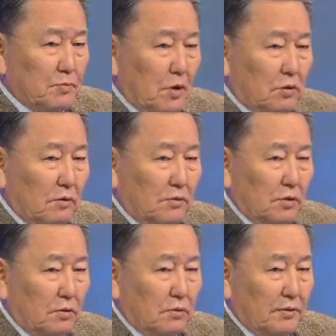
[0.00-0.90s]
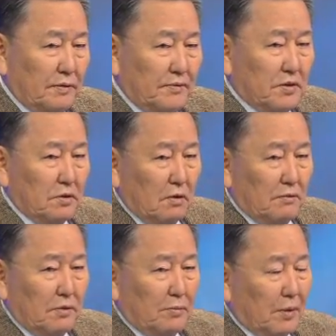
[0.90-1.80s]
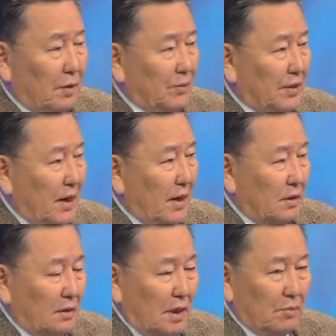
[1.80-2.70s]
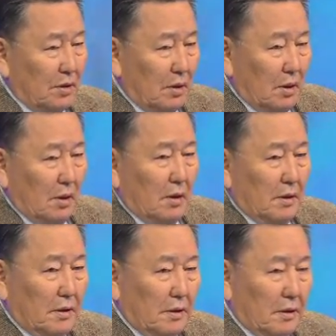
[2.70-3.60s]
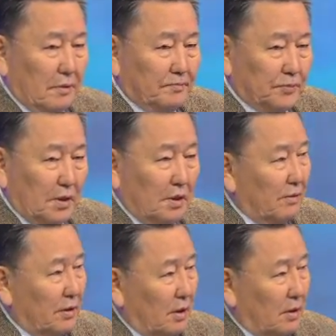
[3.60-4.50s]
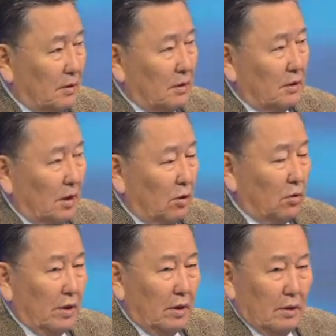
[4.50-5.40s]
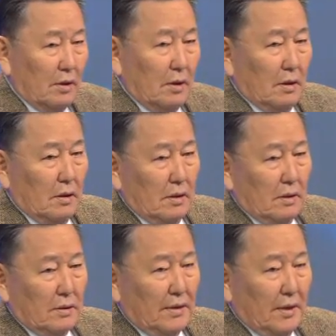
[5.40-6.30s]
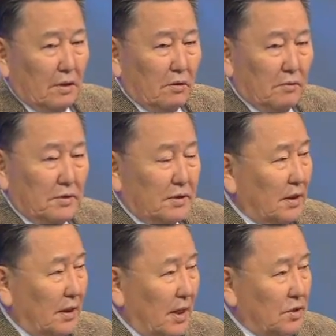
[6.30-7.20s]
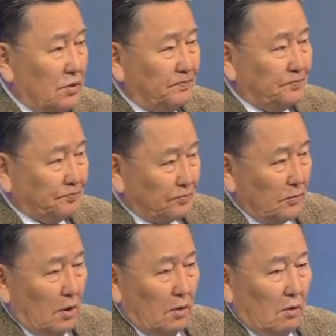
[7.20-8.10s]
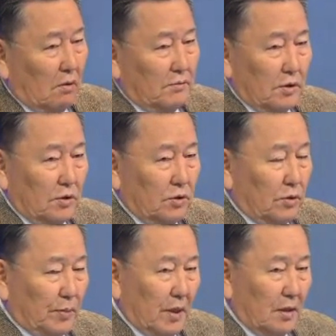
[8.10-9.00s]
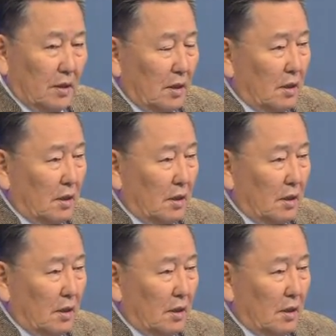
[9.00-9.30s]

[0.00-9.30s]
point of view, the visit of the parliamentarian, I mean Iveta Grigule, the head of the delegation of the European